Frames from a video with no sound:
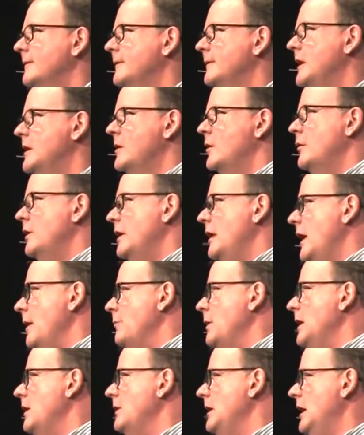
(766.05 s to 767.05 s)
Is it really that
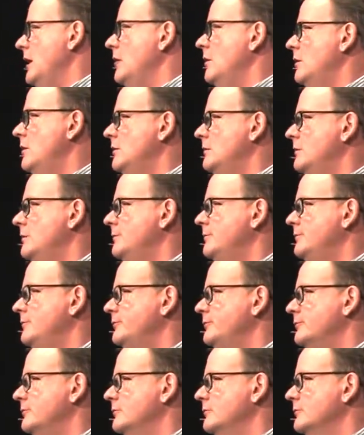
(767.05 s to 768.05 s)
big a deal?
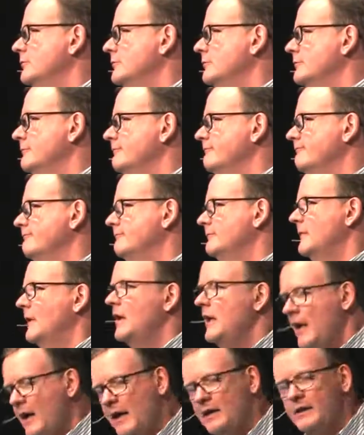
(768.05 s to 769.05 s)

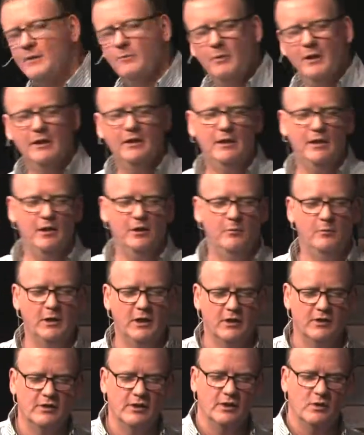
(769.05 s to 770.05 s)
Yeah, it's a big deal
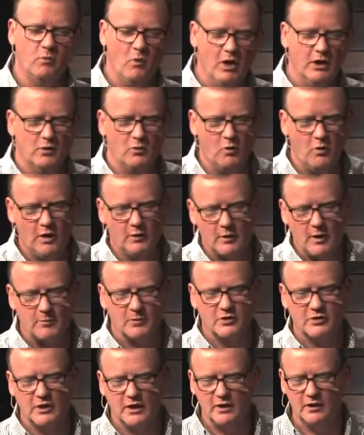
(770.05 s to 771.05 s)
because this one coin
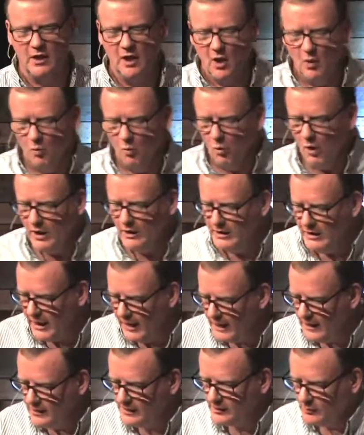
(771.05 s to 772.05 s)
represented one
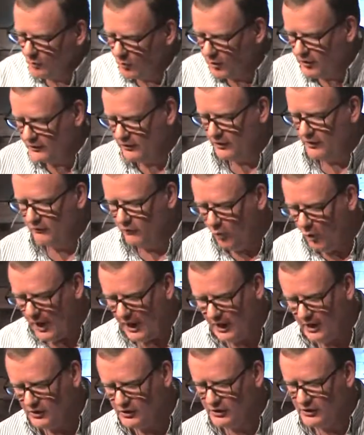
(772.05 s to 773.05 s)
day's worth of
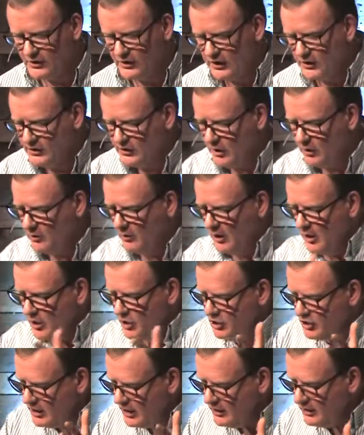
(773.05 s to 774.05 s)
wages. And so
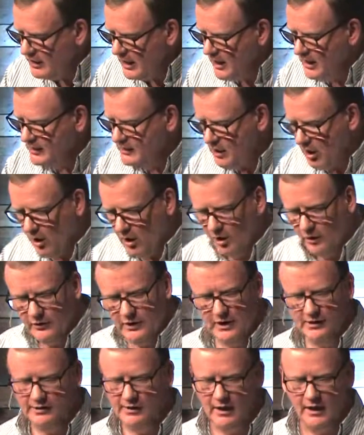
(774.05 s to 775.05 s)
she does all
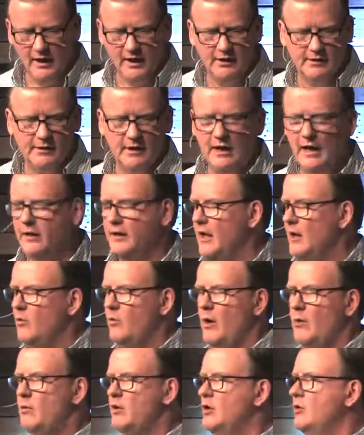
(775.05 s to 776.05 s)
these things. And I think
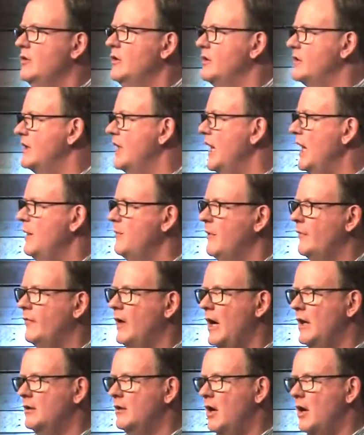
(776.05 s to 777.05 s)
we would do the same if
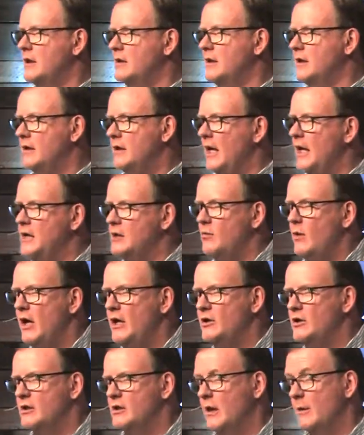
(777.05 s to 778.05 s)
I lost a day's
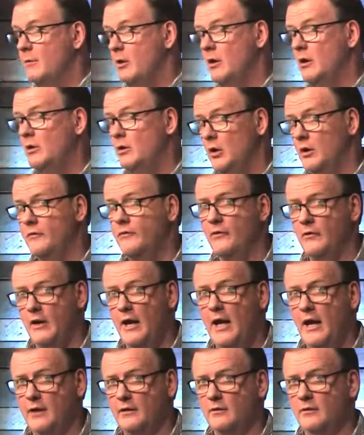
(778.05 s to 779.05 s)
wages. I'm going to look for
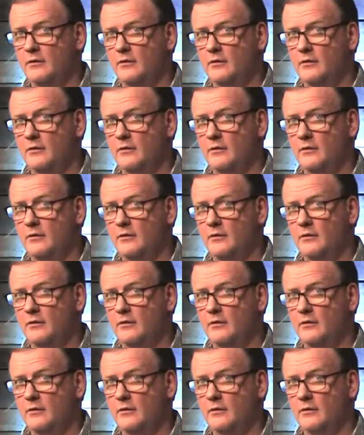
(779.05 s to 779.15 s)
that.